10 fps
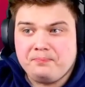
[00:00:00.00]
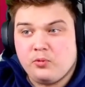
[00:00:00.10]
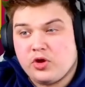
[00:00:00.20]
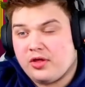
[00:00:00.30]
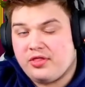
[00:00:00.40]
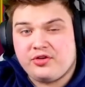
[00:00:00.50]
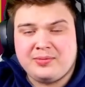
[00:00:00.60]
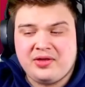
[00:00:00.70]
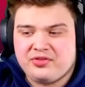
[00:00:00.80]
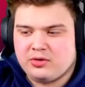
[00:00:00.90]
We got the 3
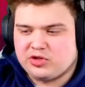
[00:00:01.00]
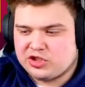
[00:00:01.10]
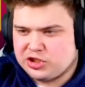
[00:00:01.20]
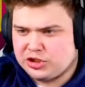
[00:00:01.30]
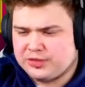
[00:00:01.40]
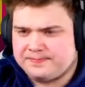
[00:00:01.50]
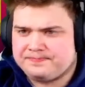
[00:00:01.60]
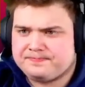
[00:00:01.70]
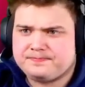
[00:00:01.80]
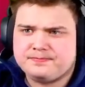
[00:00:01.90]
by 3 which is good.
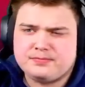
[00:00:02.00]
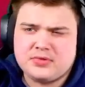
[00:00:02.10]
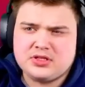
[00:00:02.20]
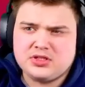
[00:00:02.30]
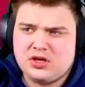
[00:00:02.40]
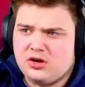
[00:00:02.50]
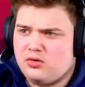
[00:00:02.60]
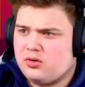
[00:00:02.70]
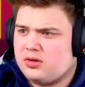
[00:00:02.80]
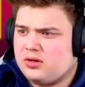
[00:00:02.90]
So,
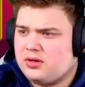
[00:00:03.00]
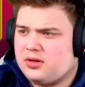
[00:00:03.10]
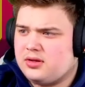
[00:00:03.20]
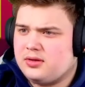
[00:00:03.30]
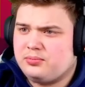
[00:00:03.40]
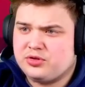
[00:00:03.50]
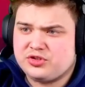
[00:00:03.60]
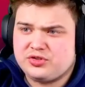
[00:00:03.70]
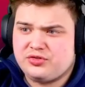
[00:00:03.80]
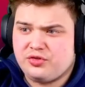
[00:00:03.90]

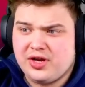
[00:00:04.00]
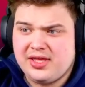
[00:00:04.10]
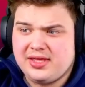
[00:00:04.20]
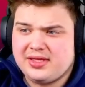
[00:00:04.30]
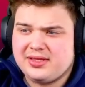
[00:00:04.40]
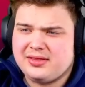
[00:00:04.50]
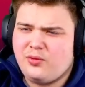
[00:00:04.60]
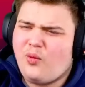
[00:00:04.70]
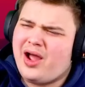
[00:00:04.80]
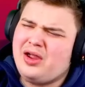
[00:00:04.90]
plus 3?
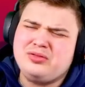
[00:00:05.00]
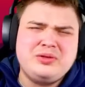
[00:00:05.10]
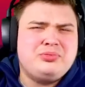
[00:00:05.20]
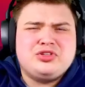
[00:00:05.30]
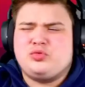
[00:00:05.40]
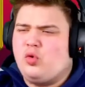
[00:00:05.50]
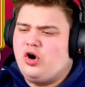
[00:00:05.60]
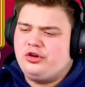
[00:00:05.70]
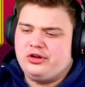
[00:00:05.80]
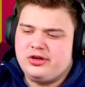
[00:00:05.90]
Why only plus 1?
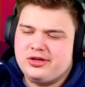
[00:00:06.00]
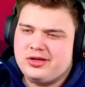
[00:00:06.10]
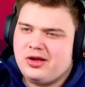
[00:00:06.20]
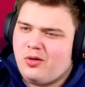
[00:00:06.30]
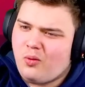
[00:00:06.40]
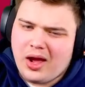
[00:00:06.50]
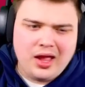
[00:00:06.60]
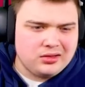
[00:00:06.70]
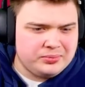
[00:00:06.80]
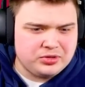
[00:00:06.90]
Why
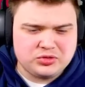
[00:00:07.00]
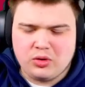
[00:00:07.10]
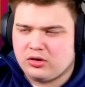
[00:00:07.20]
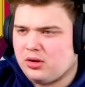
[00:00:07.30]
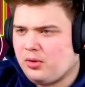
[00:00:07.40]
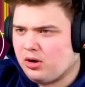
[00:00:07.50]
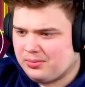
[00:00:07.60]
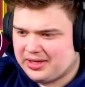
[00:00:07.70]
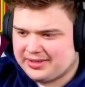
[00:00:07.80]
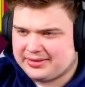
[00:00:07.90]
only plus 1? Come on,
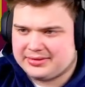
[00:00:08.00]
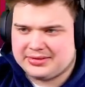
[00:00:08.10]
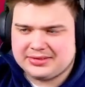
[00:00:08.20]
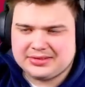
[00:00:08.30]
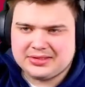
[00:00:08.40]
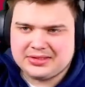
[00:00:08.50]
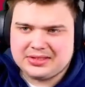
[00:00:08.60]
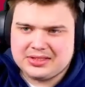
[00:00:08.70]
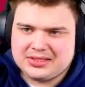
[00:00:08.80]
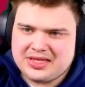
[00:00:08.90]
man.
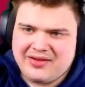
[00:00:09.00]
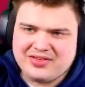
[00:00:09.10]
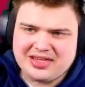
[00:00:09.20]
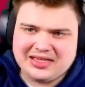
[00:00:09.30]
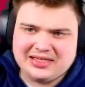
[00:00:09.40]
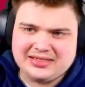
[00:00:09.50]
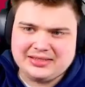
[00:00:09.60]
Sevens at least.